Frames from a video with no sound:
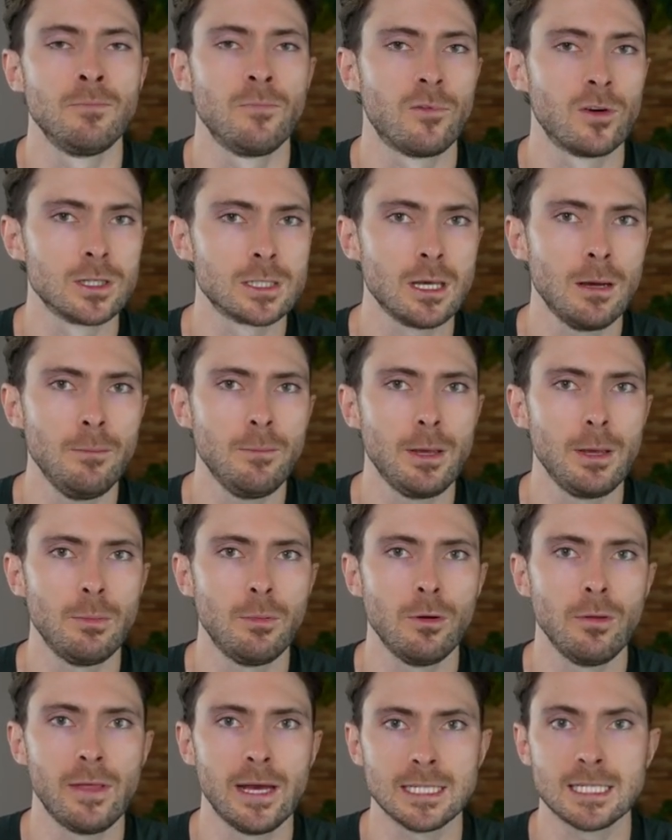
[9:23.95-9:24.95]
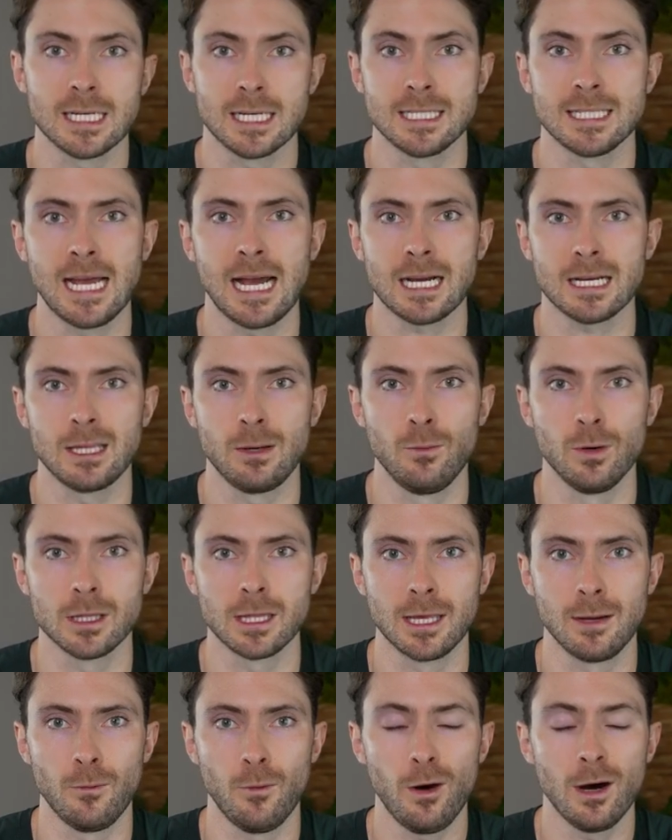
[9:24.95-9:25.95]
For some people, that's exactly
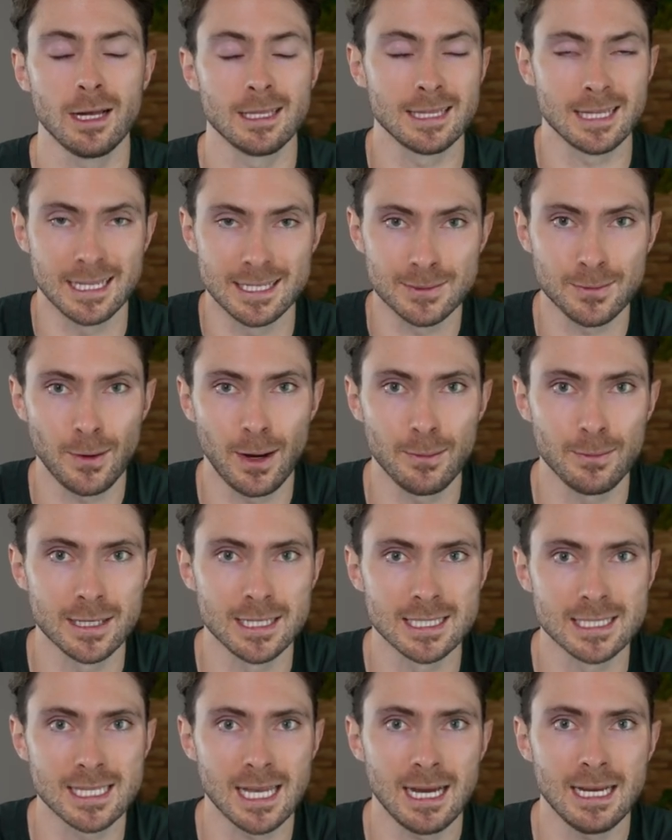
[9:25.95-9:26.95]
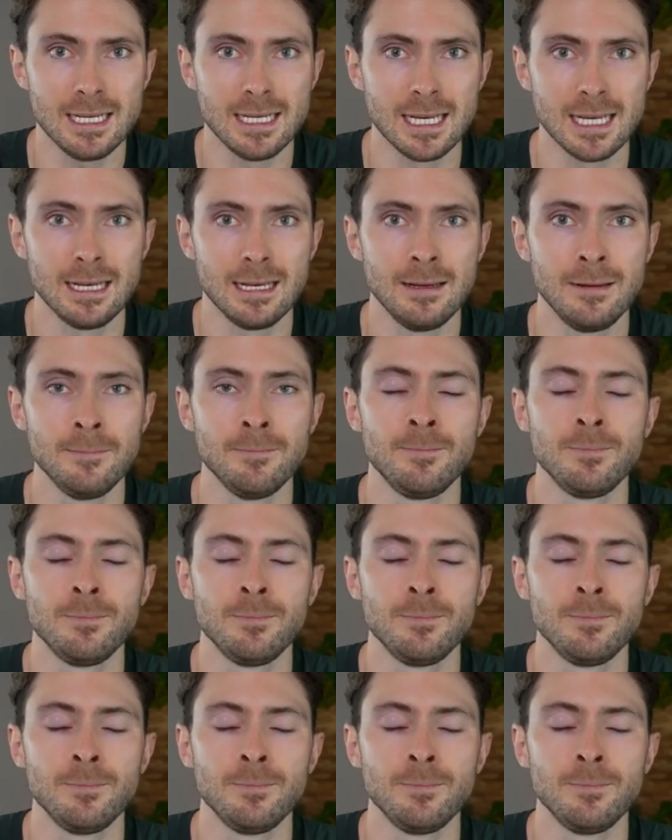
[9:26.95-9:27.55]
what they want. That's why we designed it.